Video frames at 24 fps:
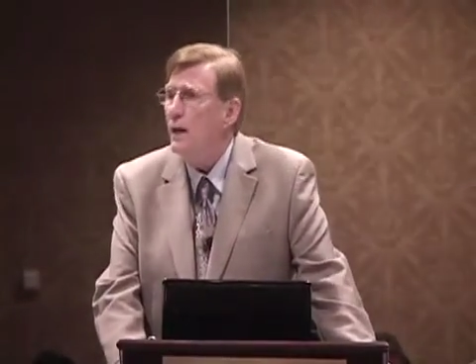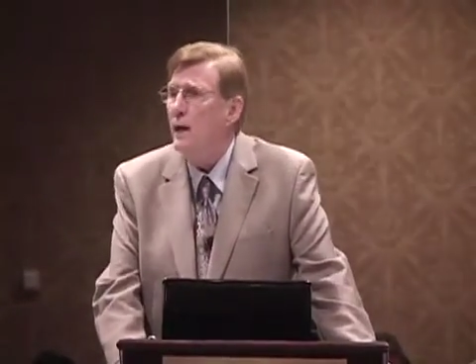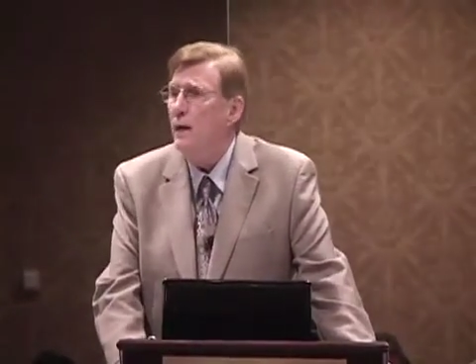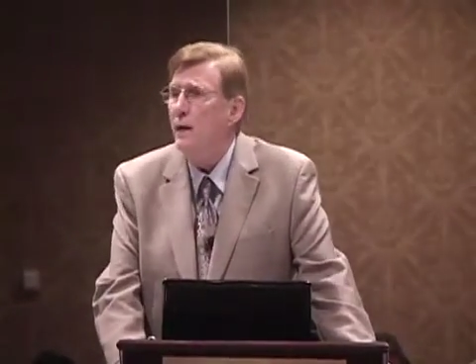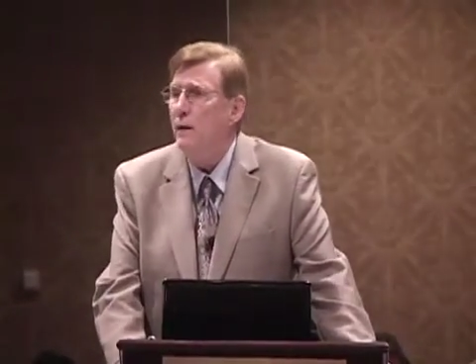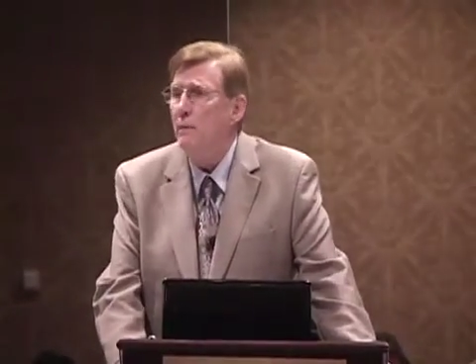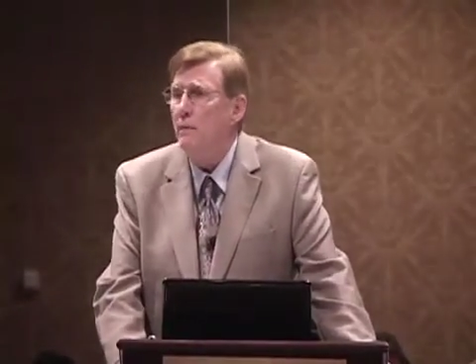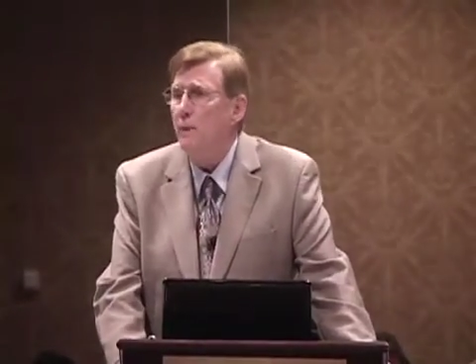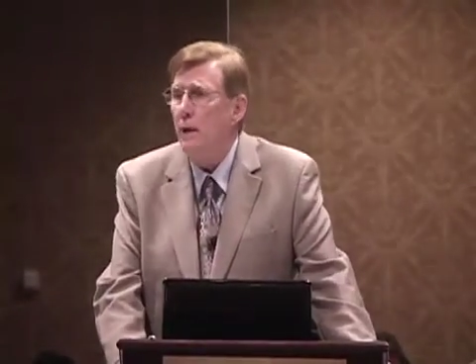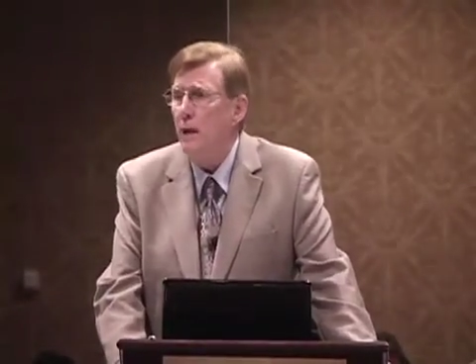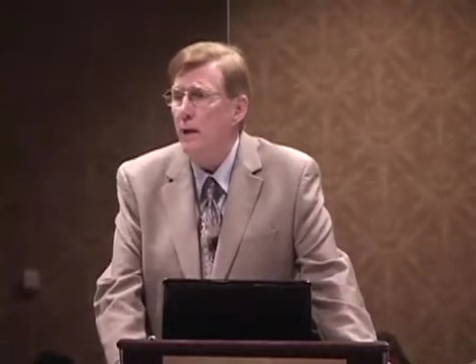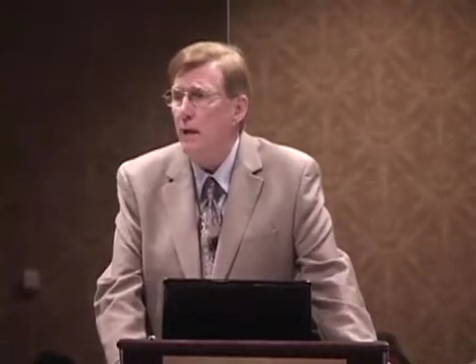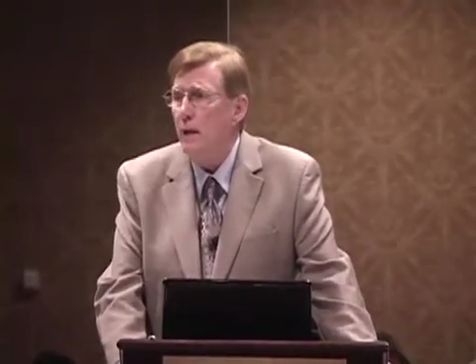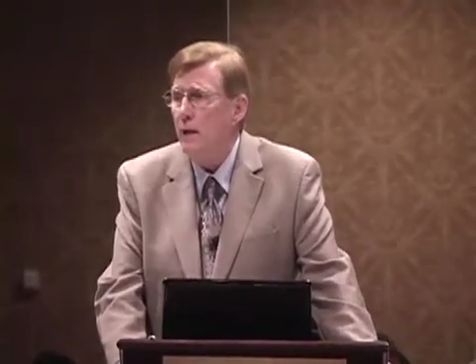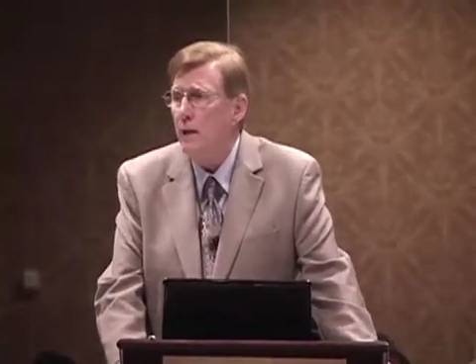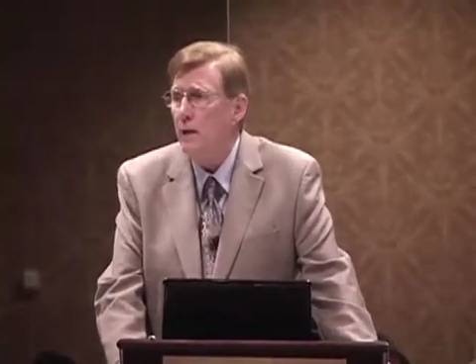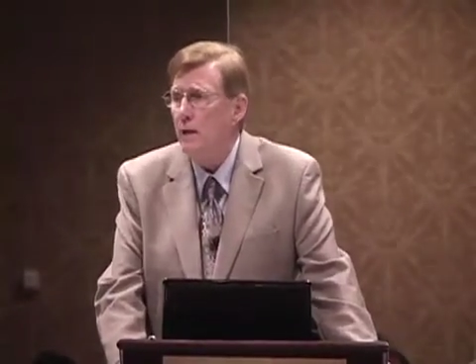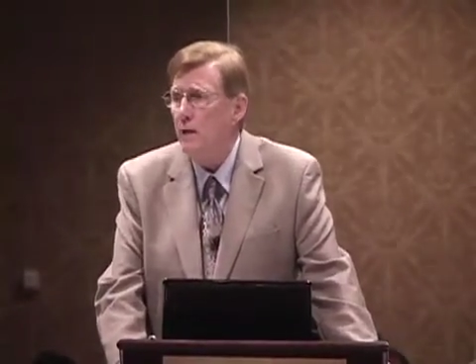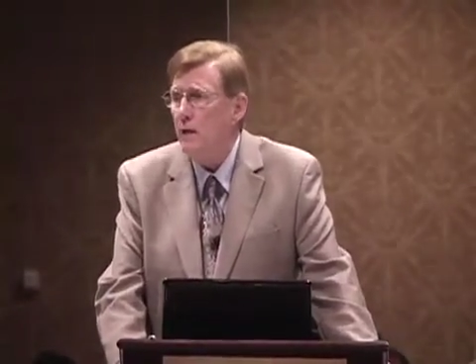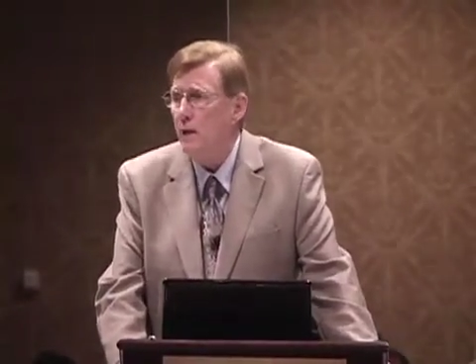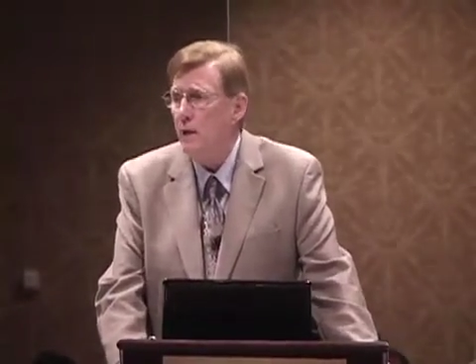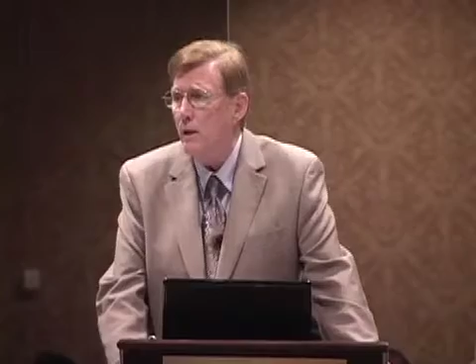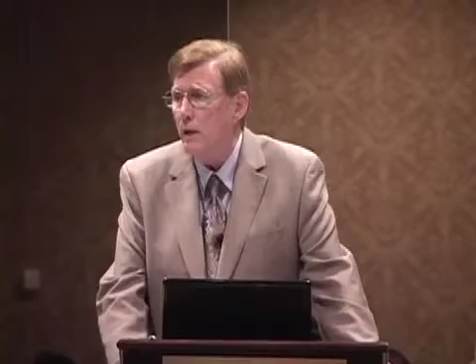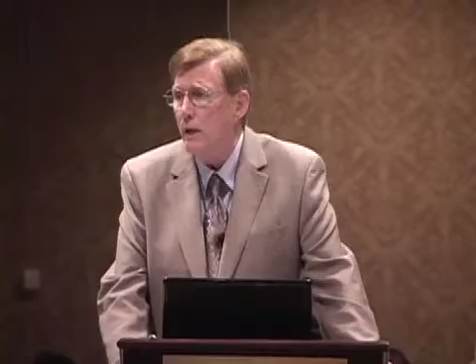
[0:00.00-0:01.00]

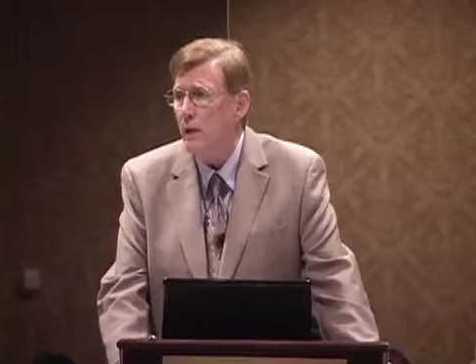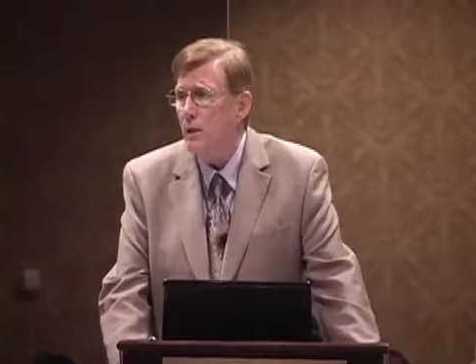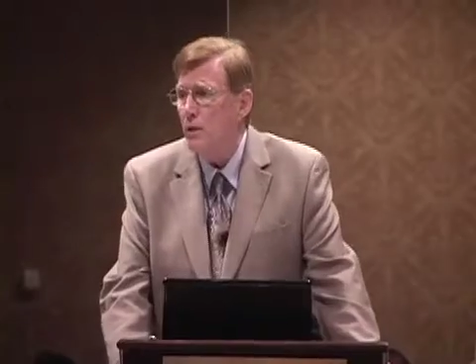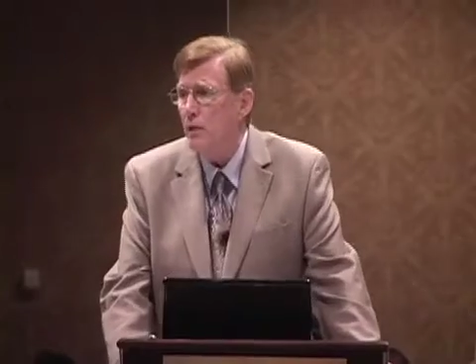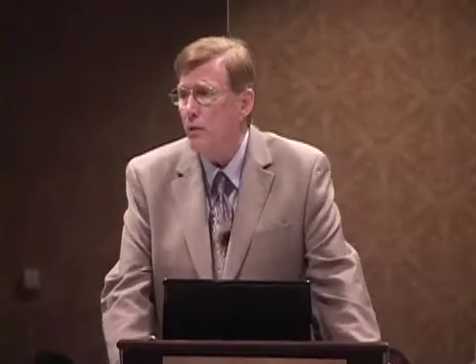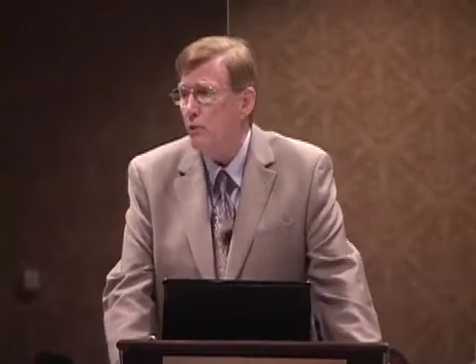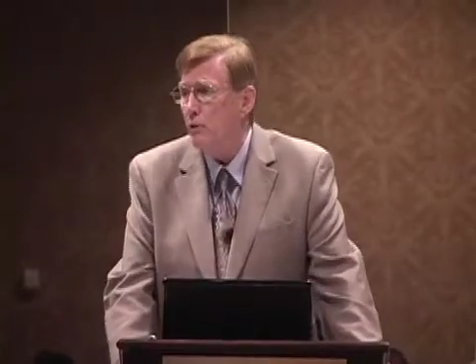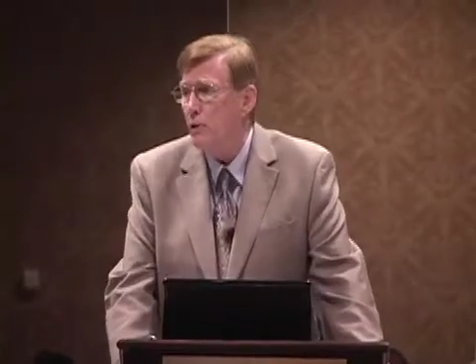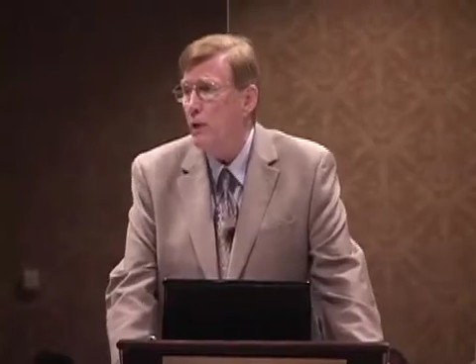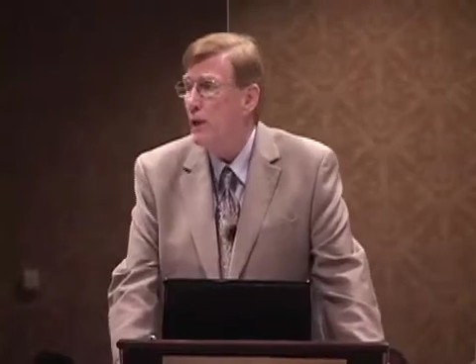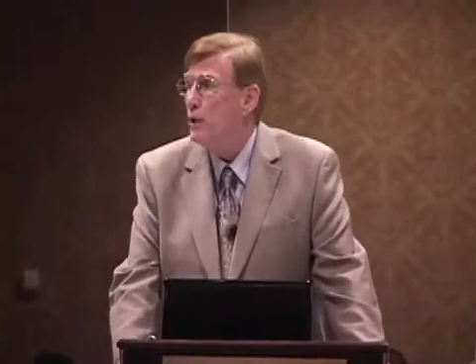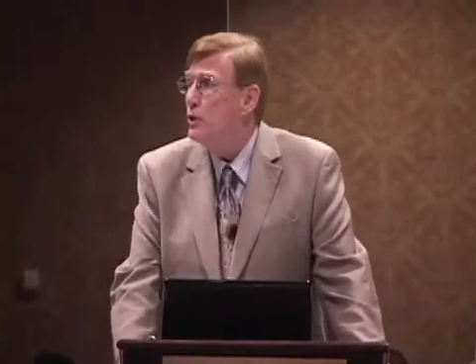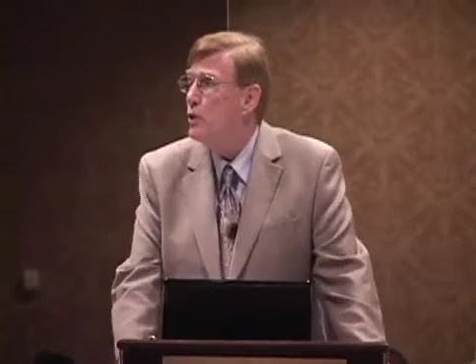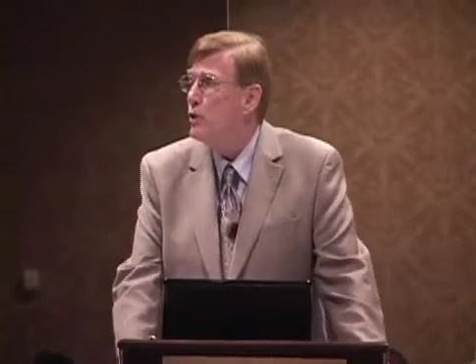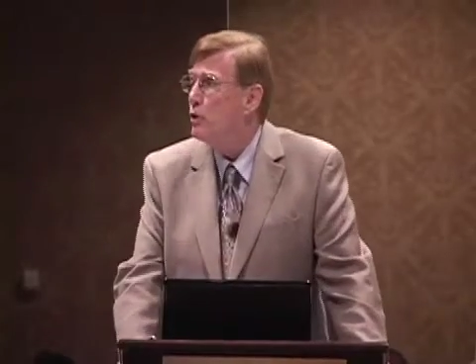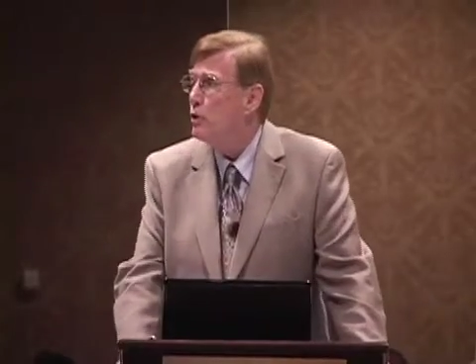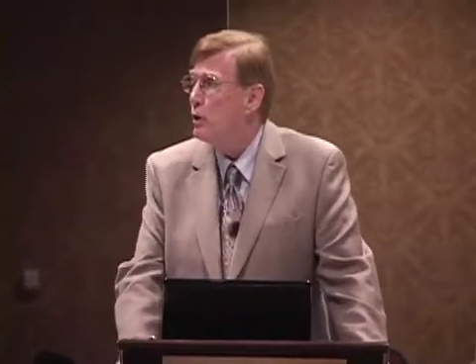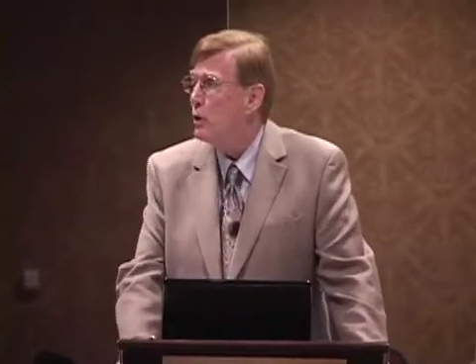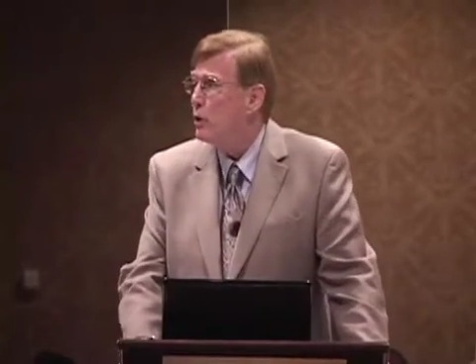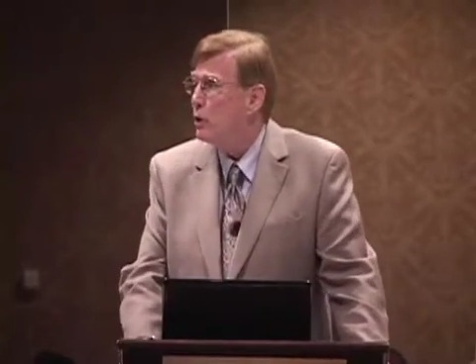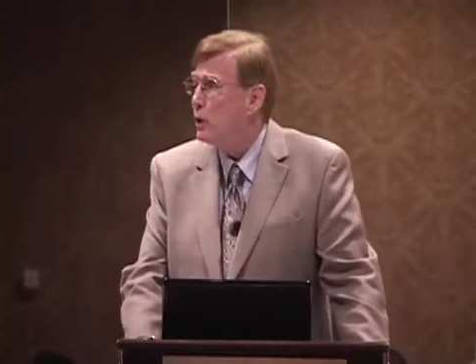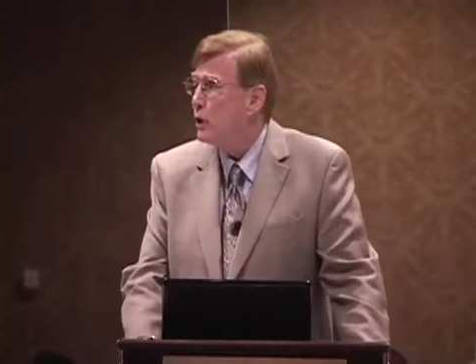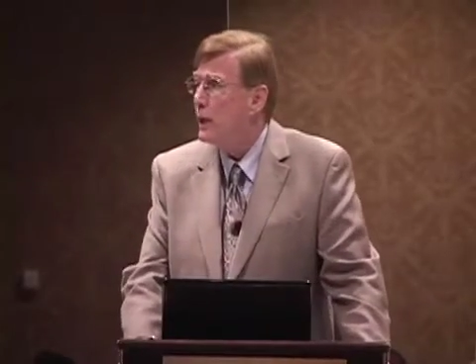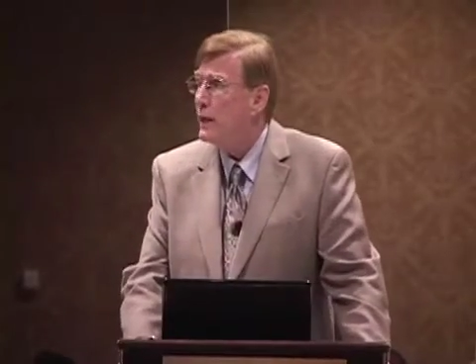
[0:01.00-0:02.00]
And you
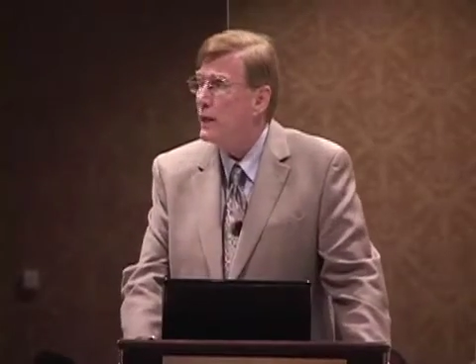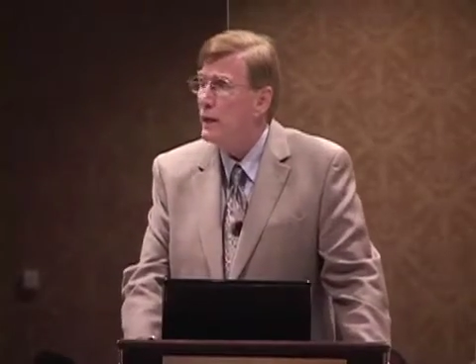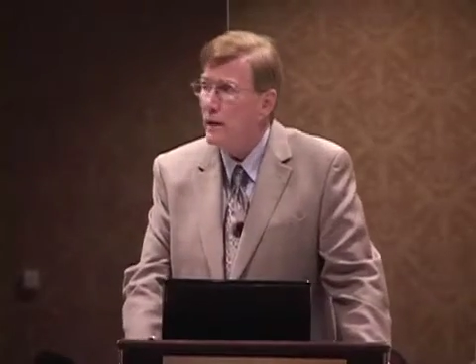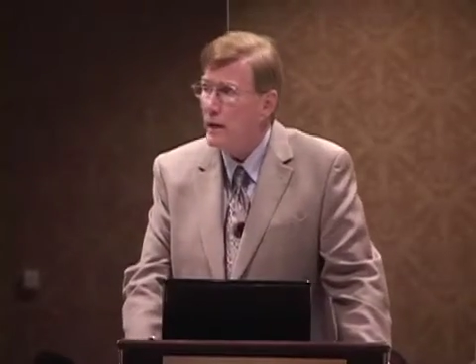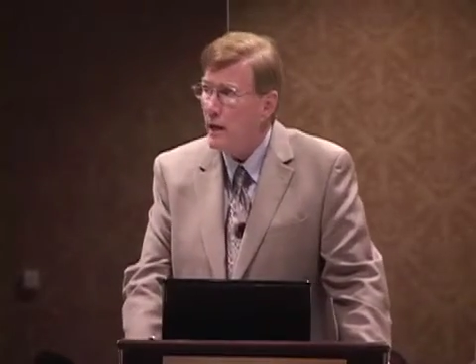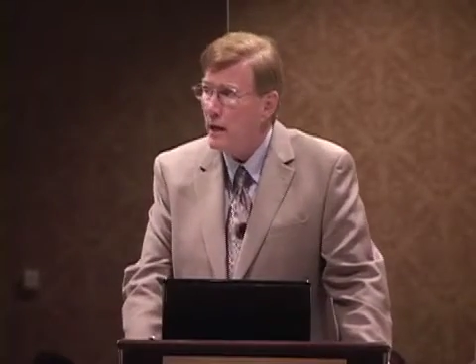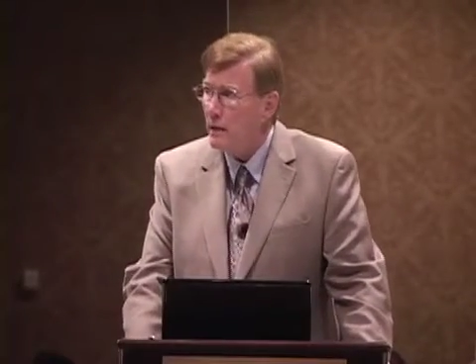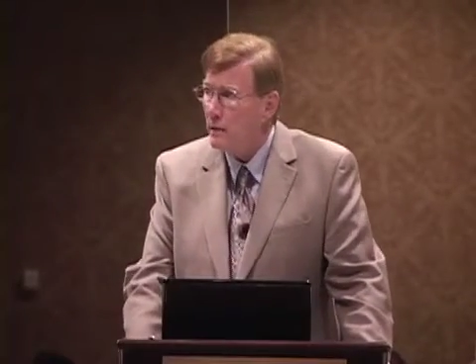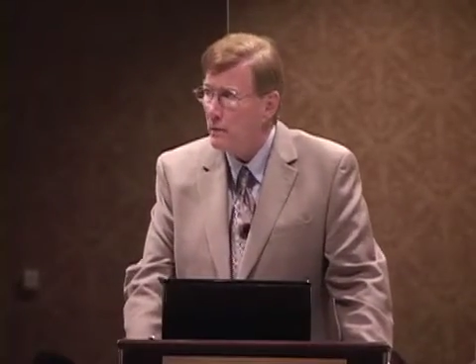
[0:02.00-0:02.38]
can look at